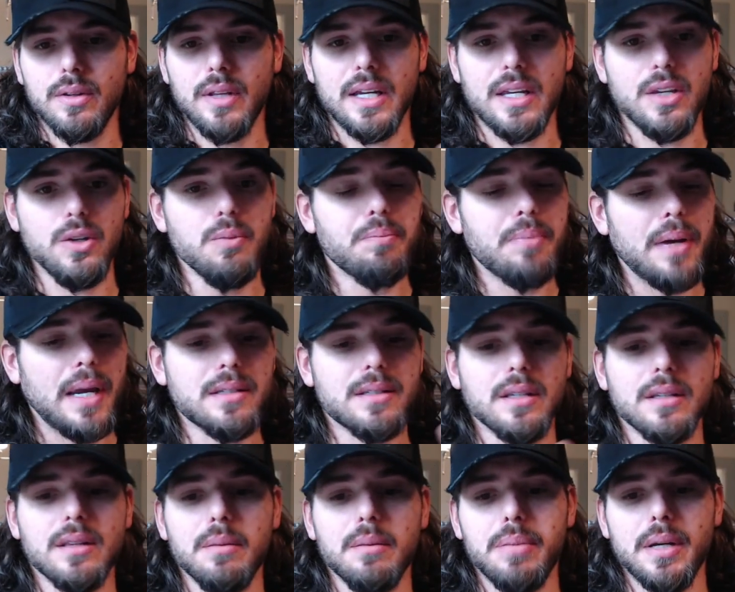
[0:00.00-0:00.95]
like you
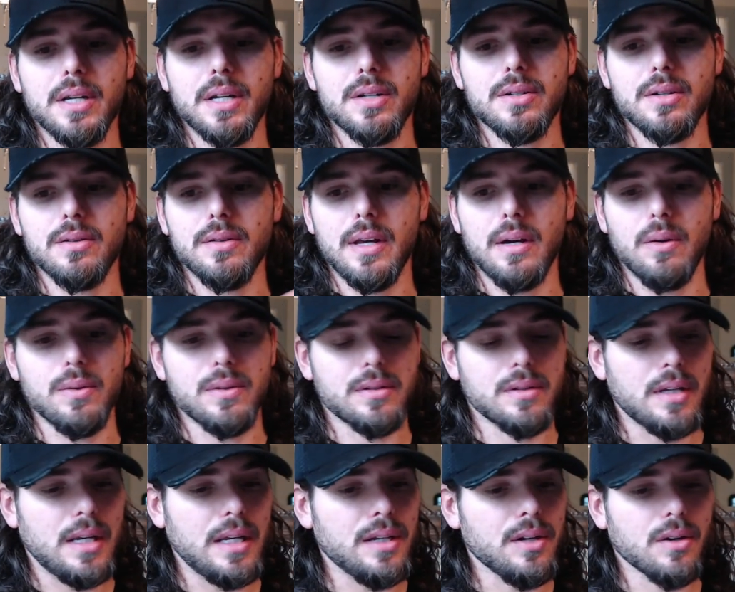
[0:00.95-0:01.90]
painted the picture that was
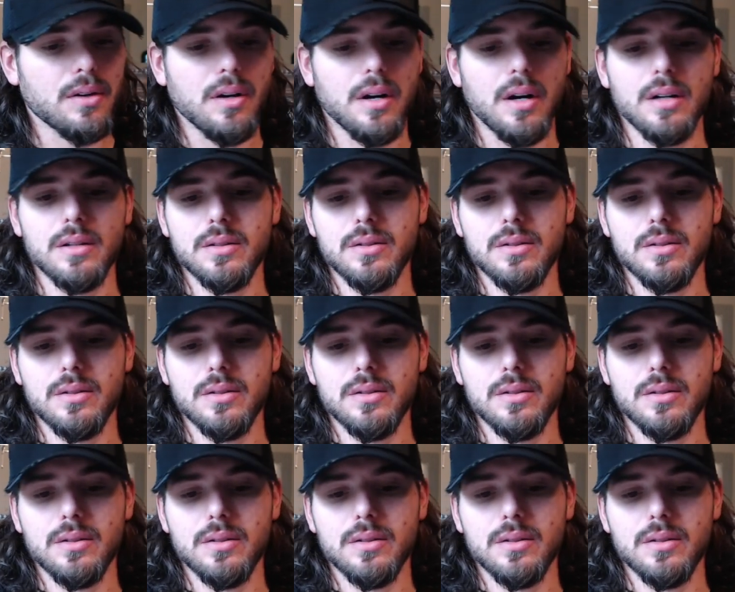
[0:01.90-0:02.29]
in your heart